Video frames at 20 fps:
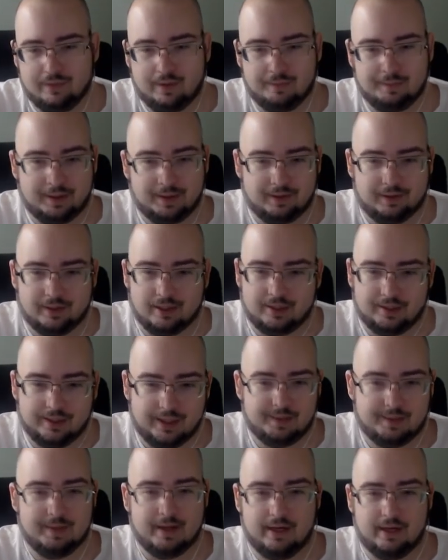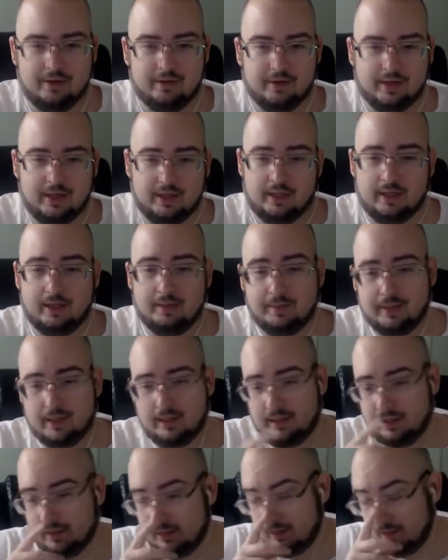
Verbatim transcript: I'm not going to claim I know anything about it.